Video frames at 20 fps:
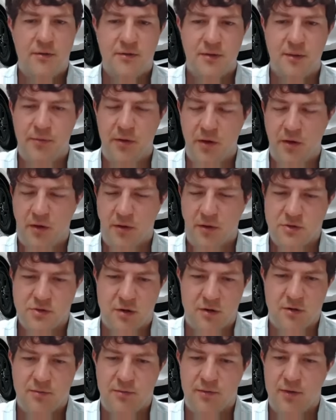something you can
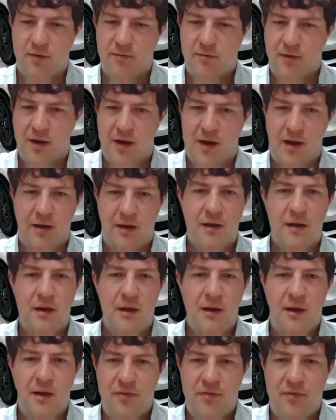charge with overnight,
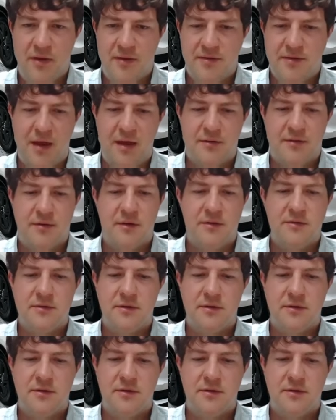this has it.